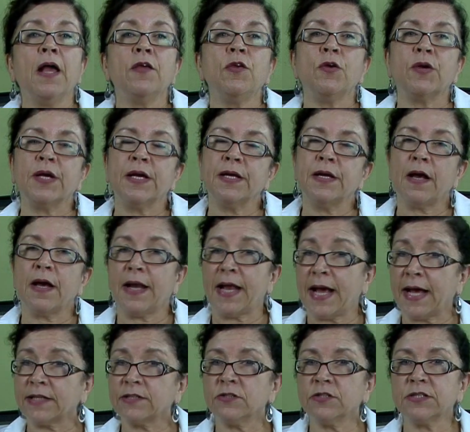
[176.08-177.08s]
You cannot
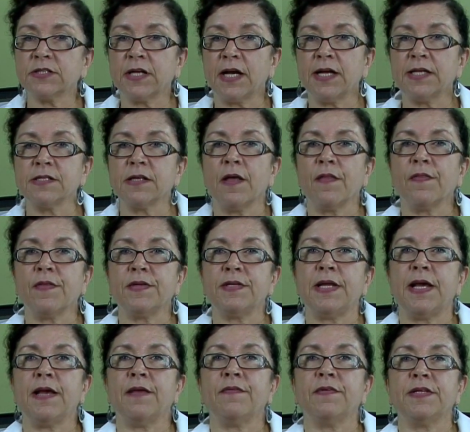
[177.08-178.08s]
exercise on the
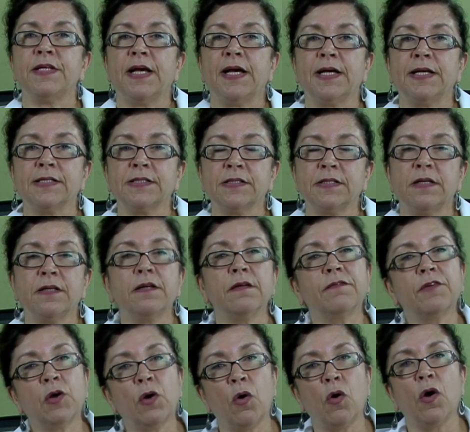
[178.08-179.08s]
day of the test, and
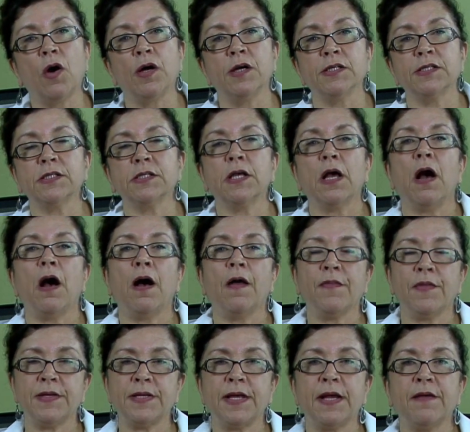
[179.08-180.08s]
of course,
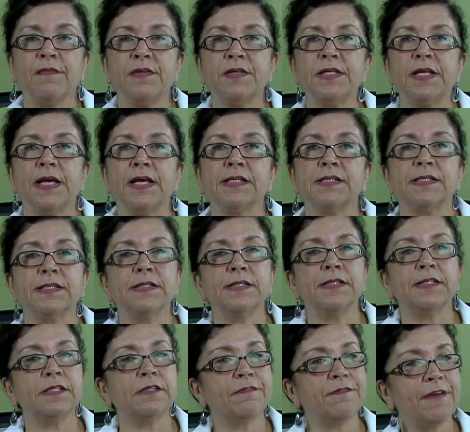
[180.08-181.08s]
on the day of the test,
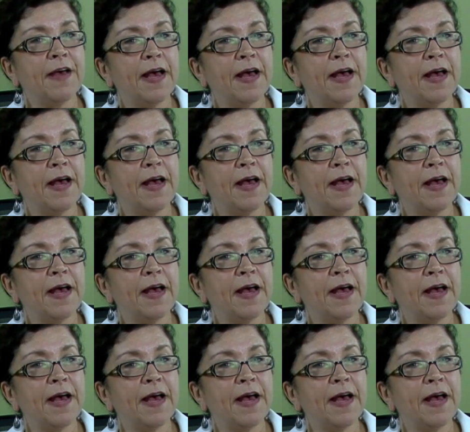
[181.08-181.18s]
since it's